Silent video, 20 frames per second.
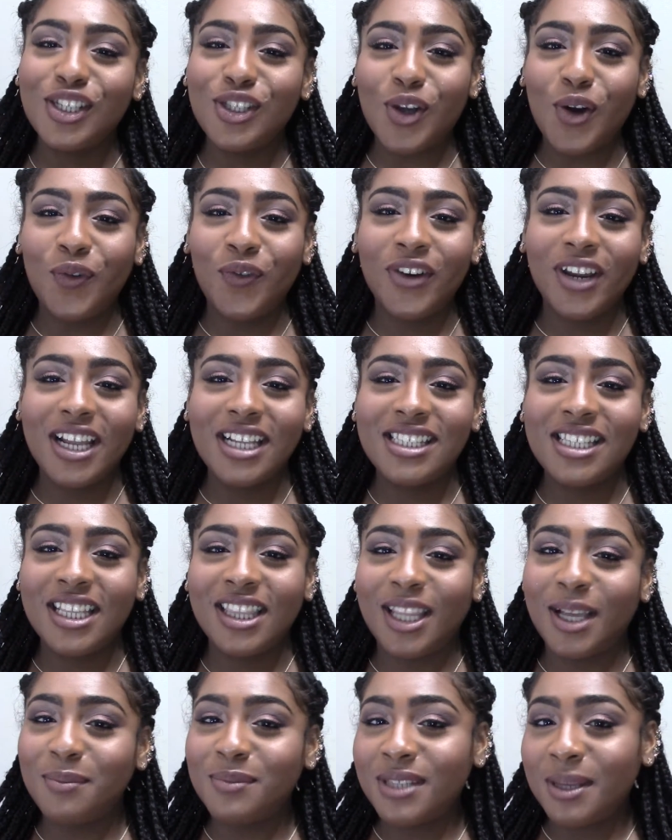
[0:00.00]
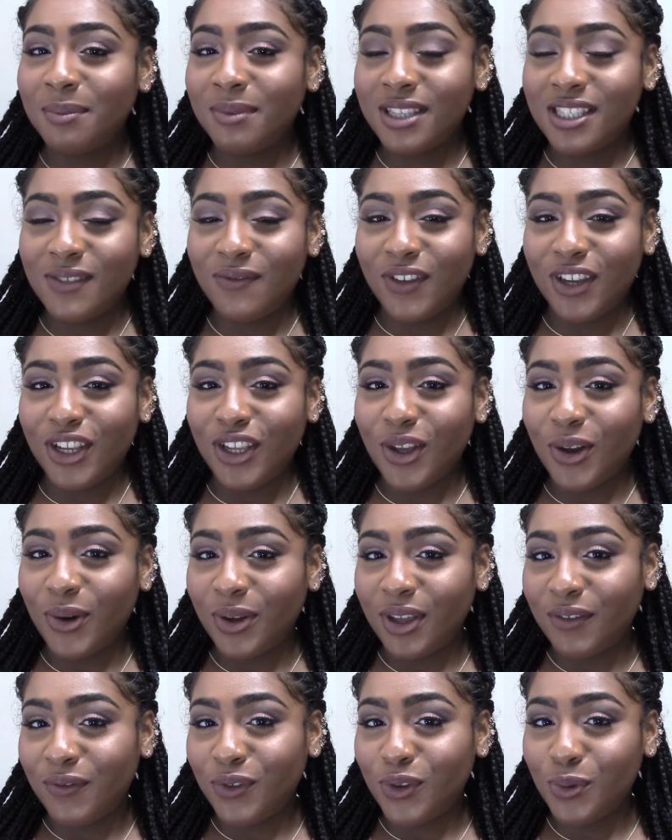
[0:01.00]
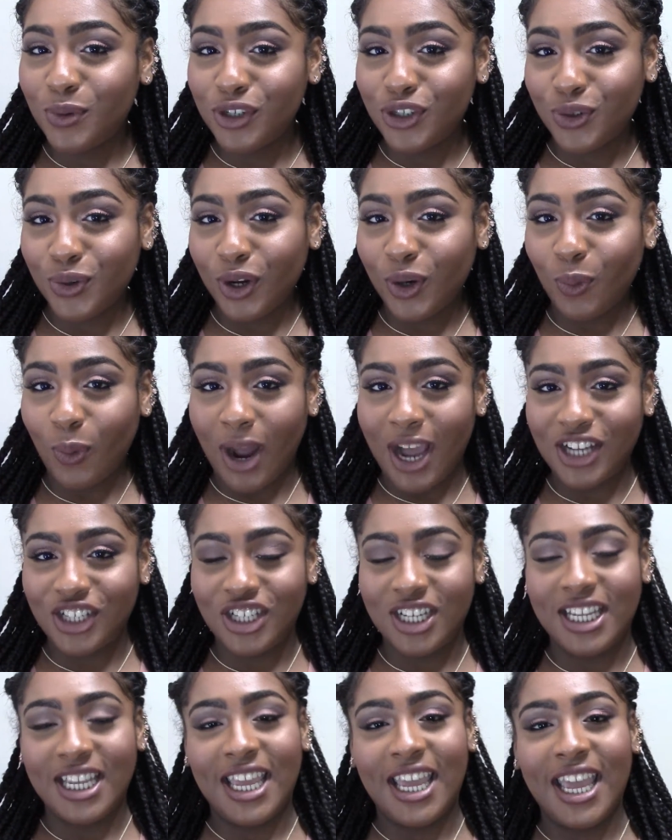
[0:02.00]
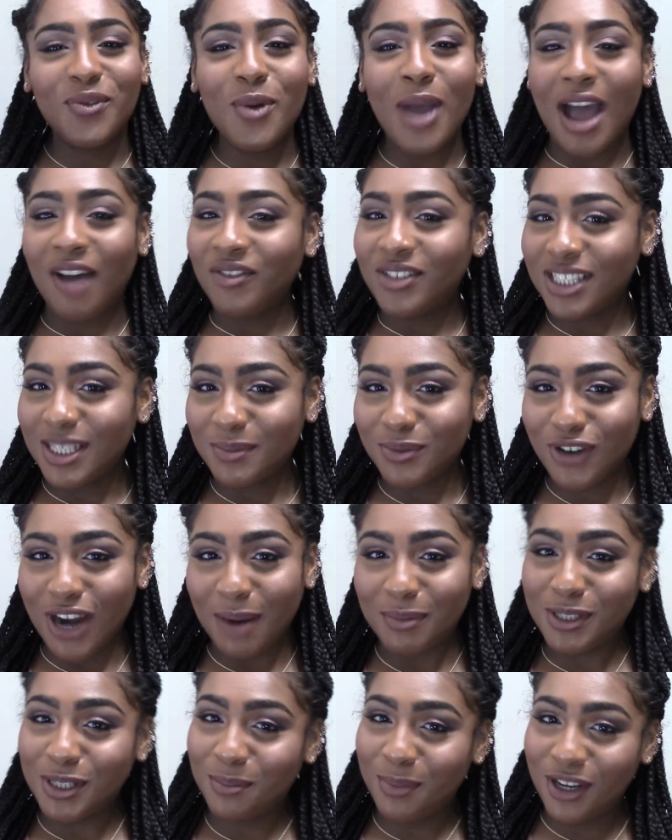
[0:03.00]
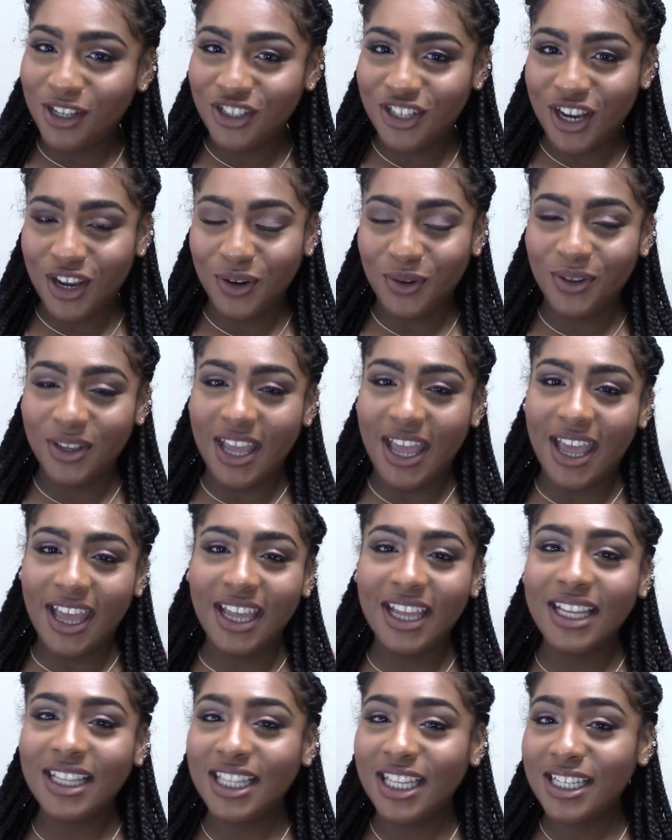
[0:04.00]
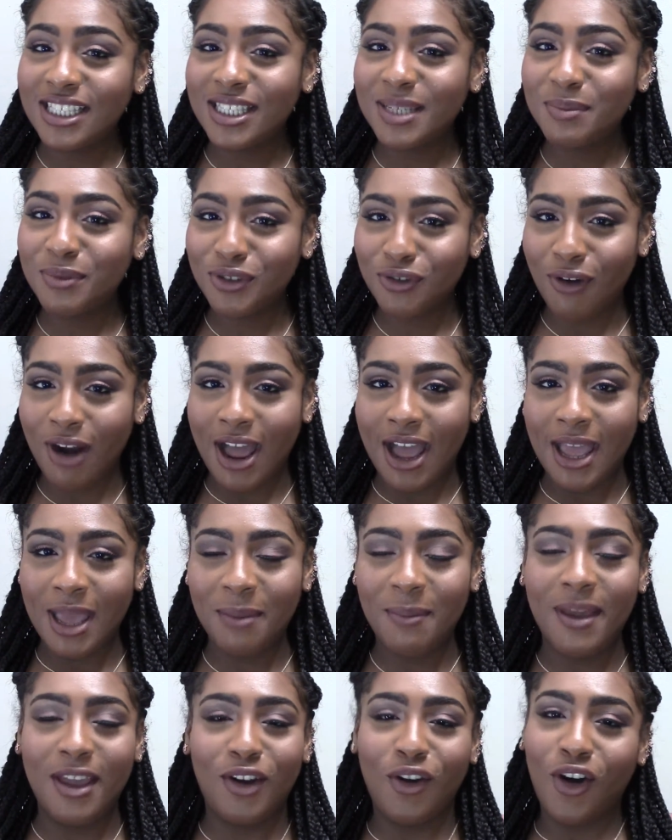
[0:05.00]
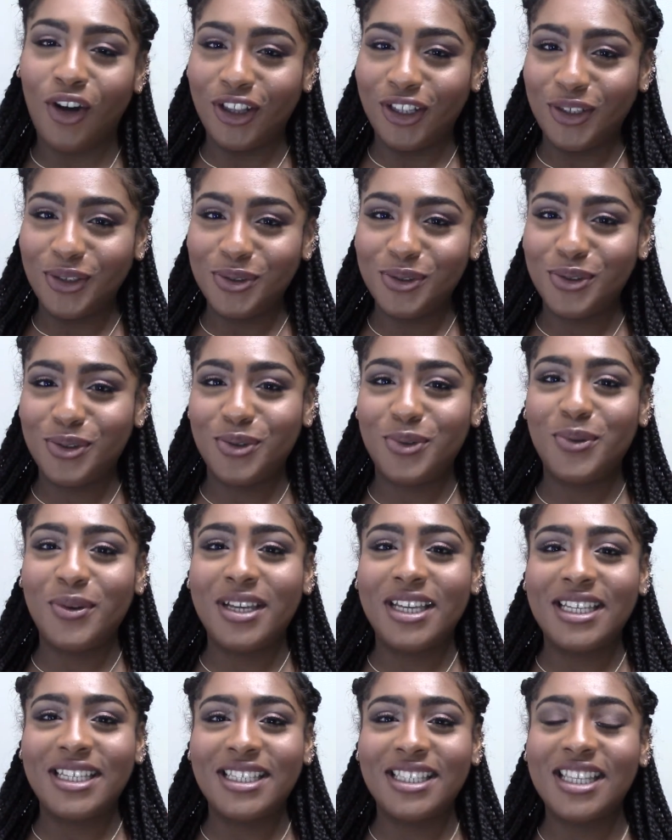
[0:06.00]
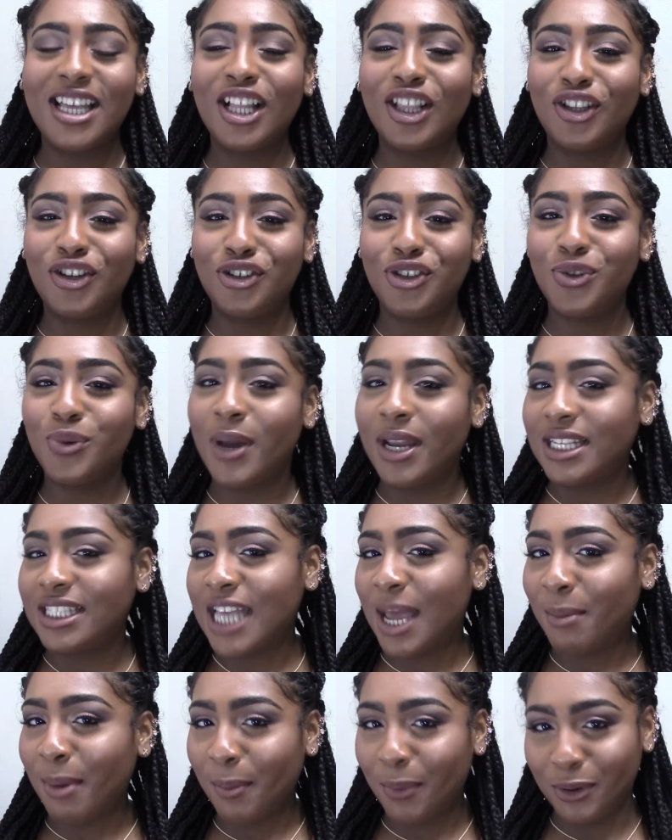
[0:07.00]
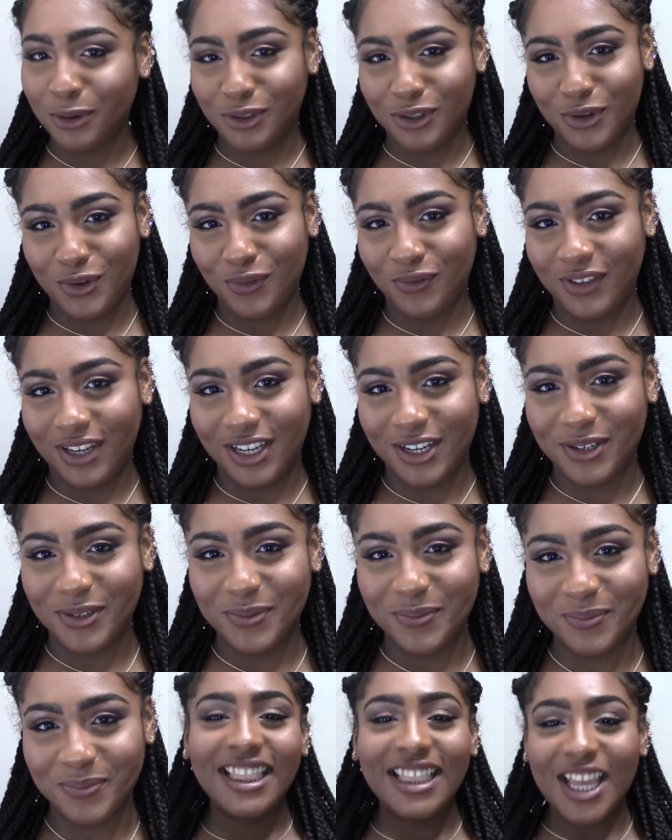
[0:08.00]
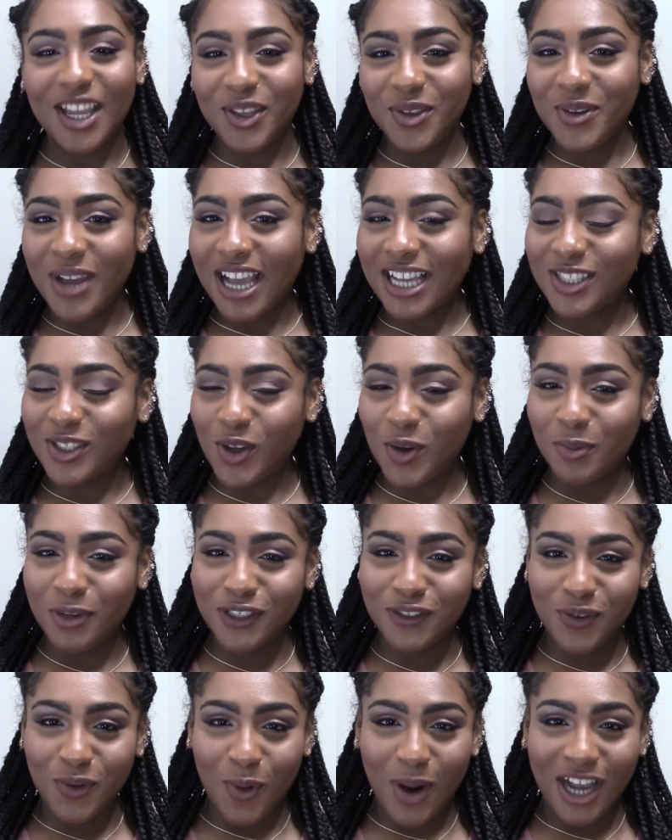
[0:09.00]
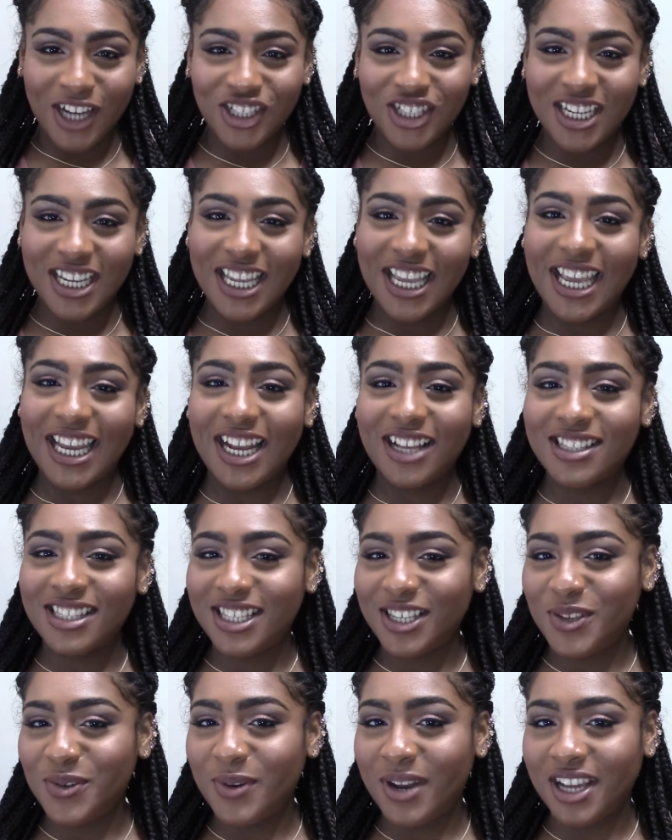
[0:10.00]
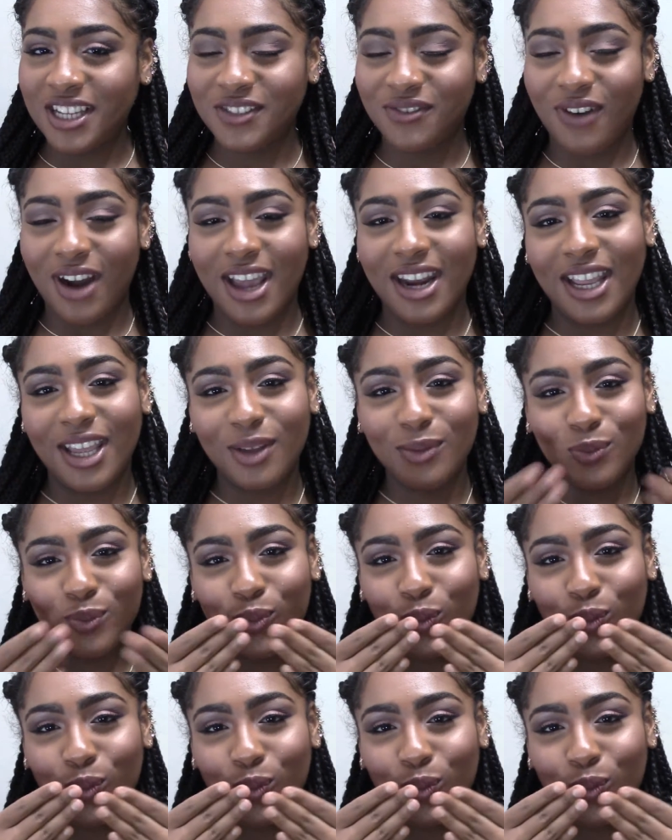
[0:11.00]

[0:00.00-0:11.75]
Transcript: Don't forget to thumbs up this video if you enjoyed watching it. If you haven't subscribed to my channel yet, click subscribe, and all it'll do is alert you anytime I post a new video. Thank you guys so much for watching, and I'll see you next Friday.